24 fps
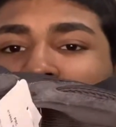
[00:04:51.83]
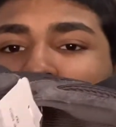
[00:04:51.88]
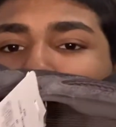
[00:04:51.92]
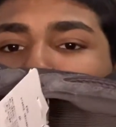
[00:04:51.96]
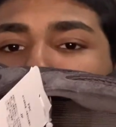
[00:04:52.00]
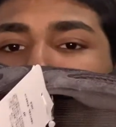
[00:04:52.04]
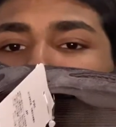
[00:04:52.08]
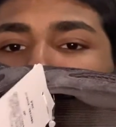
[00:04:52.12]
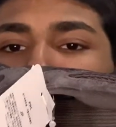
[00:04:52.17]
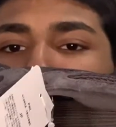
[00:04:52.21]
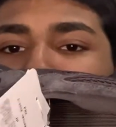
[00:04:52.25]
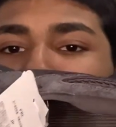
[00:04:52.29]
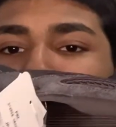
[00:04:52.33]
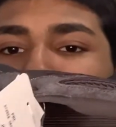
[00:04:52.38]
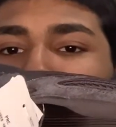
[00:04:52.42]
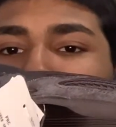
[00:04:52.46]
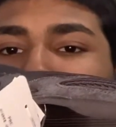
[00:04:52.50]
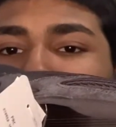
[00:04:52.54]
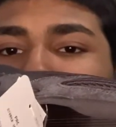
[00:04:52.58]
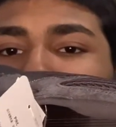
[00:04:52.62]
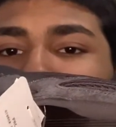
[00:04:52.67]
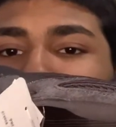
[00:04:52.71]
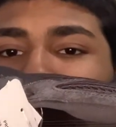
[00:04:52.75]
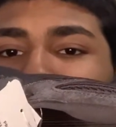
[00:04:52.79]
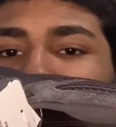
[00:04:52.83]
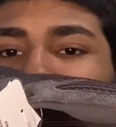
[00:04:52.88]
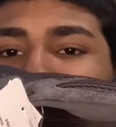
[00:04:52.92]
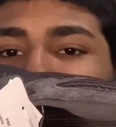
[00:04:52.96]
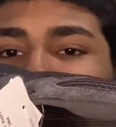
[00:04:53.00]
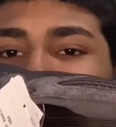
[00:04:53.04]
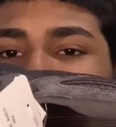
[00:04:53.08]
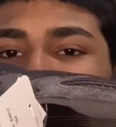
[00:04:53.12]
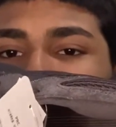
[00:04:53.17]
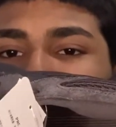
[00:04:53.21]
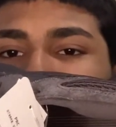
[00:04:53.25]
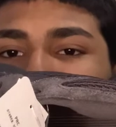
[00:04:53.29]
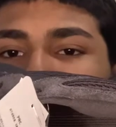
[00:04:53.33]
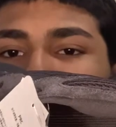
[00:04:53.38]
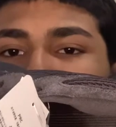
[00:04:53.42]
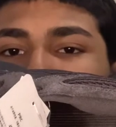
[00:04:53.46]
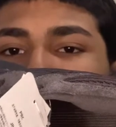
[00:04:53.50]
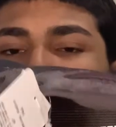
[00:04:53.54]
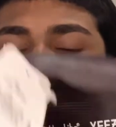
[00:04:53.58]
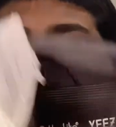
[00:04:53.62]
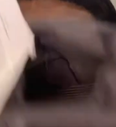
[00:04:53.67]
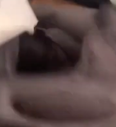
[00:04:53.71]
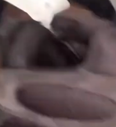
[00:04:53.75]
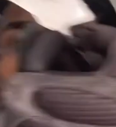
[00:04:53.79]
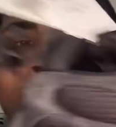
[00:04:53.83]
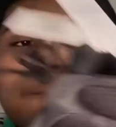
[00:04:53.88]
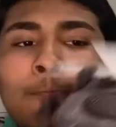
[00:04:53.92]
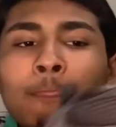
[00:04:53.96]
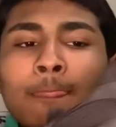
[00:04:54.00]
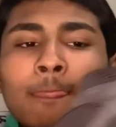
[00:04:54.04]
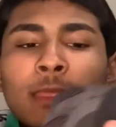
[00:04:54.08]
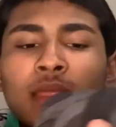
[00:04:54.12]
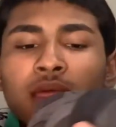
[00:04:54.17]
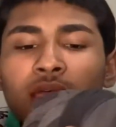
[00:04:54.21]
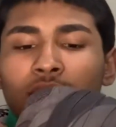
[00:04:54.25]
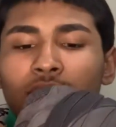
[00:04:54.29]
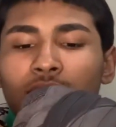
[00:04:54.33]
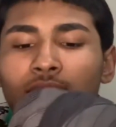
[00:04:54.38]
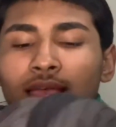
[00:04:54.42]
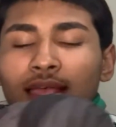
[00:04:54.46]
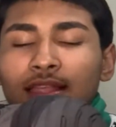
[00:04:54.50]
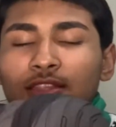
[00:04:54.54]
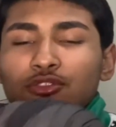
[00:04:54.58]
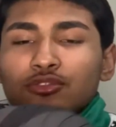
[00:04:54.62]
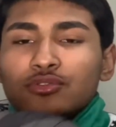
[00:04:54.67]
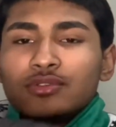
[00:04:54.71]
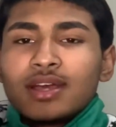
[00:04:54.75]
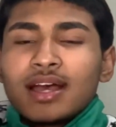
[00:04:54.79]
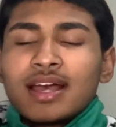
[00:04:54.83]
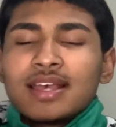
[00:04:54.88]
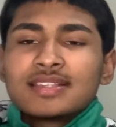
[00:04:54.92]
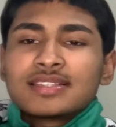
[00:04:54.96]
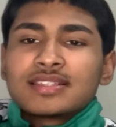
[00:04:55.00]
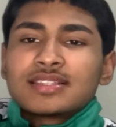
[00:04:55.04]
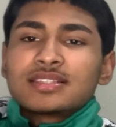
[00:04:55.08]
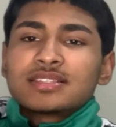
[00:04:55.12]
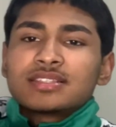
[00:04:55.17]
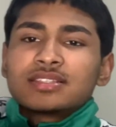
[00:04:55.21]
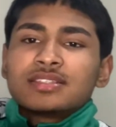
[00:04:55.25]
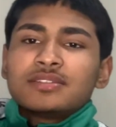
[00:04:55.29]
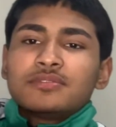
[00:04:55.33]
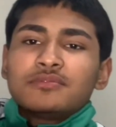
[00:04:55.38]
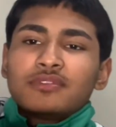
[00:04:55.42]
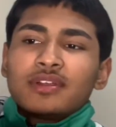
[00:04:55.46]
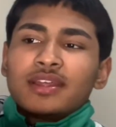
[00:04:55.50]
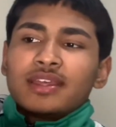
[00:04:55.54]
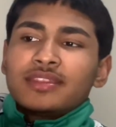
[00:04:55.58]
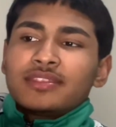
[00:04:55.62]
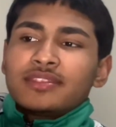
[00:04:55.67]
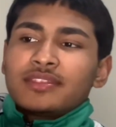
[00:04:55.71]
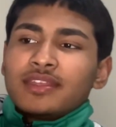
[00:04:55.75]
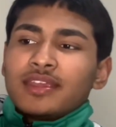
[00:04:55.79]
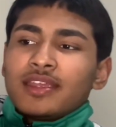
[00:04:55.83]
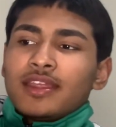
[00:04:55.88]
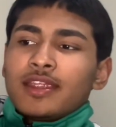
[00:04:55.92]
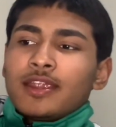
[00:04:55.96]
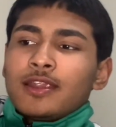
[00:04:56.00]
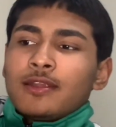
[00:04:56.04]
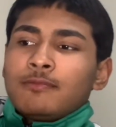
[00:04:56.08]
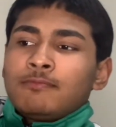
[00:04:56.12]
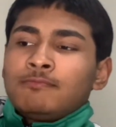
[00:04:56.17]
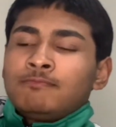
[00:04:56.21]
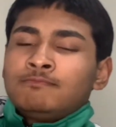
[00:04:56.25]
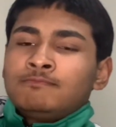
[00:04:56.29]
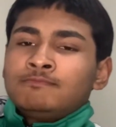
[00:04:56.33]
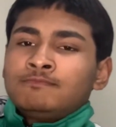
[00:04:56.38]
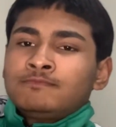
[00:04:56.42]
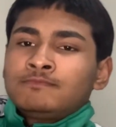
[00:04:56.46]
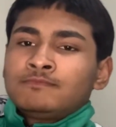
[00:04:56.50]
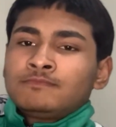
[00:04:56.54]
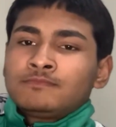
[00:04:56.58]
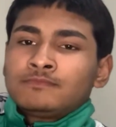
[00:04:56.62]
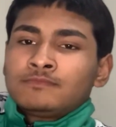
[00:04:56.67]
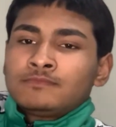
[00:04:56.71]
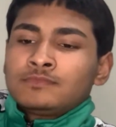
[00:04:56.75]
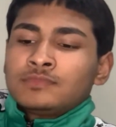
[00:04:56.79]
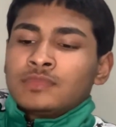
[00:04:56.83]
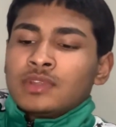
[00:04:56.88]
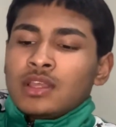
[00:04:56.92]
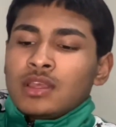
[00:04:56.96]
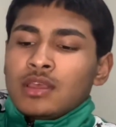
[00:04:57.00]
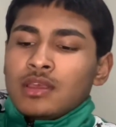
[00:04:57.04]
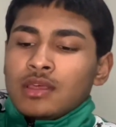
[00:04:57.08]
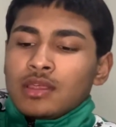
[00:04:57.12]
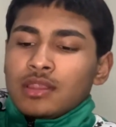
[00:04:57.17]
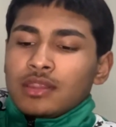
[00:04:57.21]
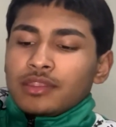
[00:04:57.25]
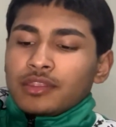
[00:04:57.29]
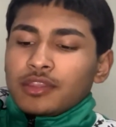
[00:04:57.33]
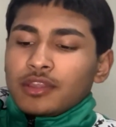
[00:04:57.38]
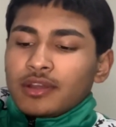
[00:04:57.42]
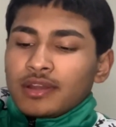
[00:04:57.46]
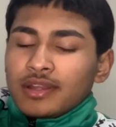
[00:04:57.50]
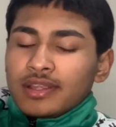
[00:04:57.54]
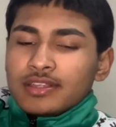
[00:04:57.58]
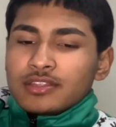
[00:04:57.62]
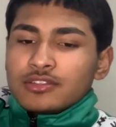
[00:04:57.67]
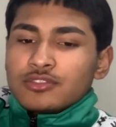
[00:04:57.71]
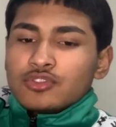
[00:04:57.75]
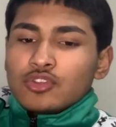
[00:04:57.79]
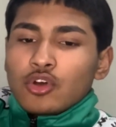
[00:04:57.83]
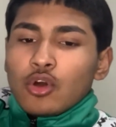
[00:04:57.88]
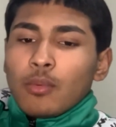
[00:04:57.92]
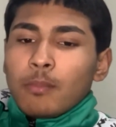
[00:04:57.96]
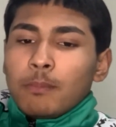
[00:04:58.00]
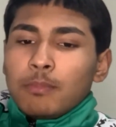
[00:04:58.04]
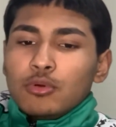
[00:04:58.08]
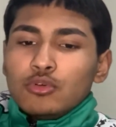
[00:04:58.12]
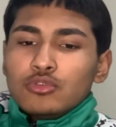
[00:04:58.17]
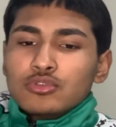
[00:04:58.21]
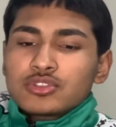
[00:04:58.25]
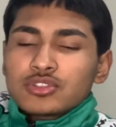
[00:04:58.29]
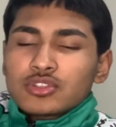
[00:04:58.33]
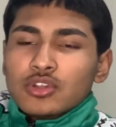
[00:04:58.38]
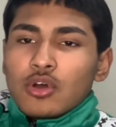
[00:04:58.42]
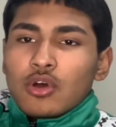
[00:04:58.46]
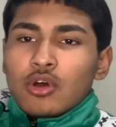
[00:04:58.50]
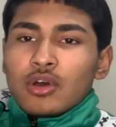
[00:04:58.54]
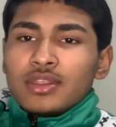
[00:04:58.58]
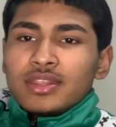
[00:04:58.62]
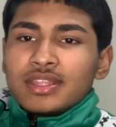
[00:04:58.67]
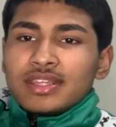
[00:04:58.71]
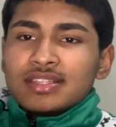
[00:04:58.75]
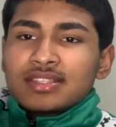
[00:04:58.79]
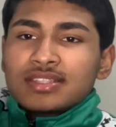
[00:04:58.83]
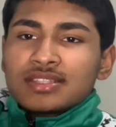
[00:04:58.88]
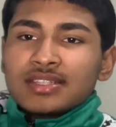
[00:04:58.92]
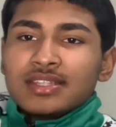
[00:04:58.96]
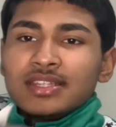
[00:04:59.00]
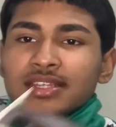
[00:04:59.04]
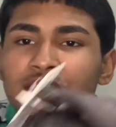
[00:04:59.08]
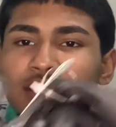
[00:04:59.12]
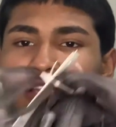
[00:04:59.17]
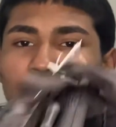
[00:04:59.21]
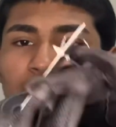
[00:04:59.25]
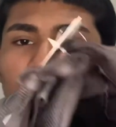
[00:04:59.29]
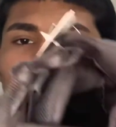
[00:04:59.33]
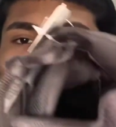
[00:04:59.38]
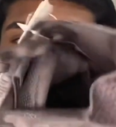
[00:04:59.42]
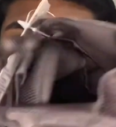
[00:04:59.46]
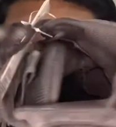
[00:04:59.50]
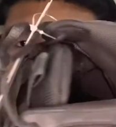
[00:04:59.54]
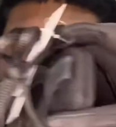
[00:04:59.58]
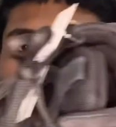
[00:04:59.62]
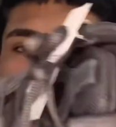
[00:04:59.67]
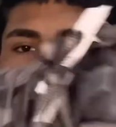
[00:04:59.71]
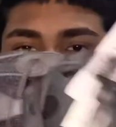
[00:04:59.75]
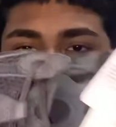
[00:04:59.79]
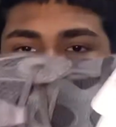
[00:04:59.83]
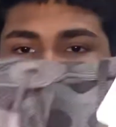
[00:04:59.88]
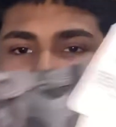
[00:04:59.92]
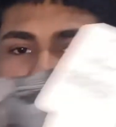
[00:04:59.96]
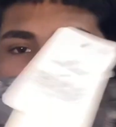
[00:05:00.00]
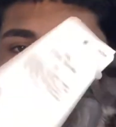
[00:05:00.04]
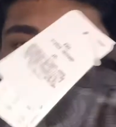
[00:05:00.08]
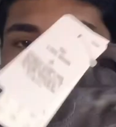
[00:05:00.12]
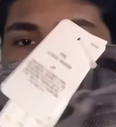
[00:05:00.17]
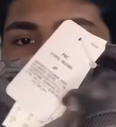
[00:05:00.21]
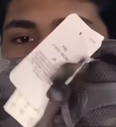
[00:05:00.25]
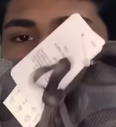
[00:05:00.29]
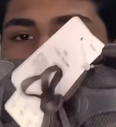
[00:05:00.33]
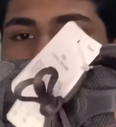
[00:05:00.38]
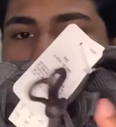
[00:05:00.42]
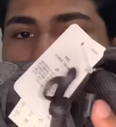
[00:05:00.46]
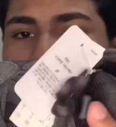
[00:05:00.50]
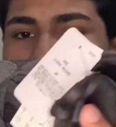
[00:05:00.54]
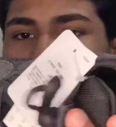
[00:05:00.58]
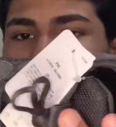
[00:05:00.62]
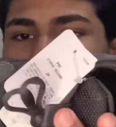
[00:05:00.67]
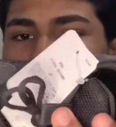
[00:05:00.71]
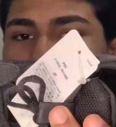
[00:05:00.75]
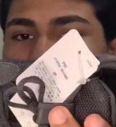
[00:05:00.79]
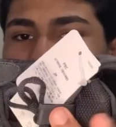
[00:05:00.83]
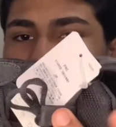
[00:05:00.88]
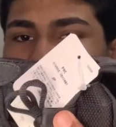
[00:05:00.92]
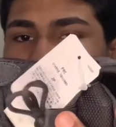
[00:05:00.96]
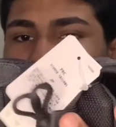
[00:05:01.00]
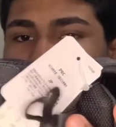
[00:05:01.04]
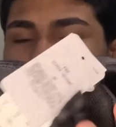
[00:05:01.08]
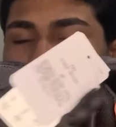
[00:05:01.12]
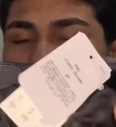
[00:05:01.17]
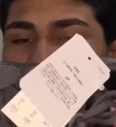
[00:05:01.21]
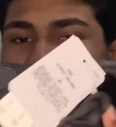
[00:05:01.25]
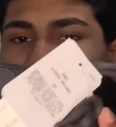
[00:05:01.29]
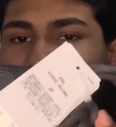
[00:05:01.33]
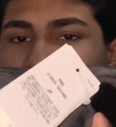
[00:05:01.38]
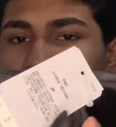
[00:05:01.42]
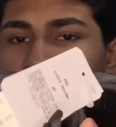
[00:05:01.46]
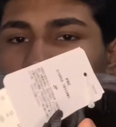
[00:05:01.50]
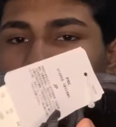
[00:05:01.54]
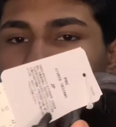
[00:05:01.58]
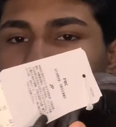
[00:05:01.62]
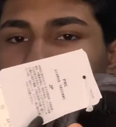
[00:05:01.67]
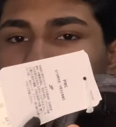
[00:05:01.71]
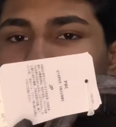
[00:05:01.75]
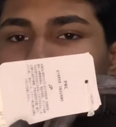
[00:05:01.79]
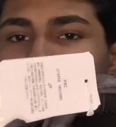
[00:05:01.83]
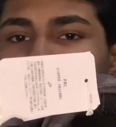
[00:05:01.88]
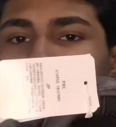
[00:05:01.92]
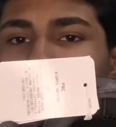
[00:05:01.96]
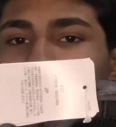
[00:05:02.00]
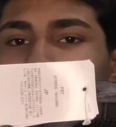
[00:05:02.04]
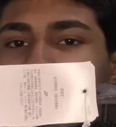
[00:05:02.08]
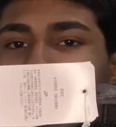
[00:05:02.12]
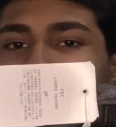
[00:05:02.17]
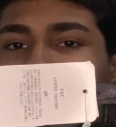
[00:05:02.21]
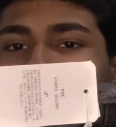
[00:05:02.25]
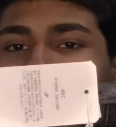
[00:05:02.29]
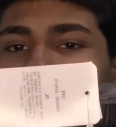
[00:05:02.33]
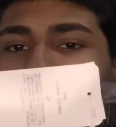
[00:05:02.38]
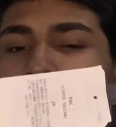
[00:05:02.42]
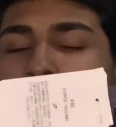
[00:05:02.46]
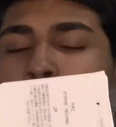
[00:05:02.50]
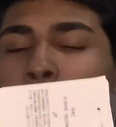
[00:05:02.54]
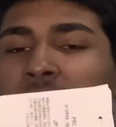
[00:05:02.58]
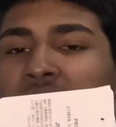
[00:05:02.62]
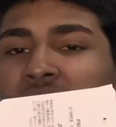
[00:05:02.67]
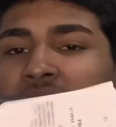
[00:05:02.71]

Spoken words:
Ortholite insole, as you guys can see right there. There is no boost on this sneaker. It is an Ortholite, which is pretty comfortable, but not compared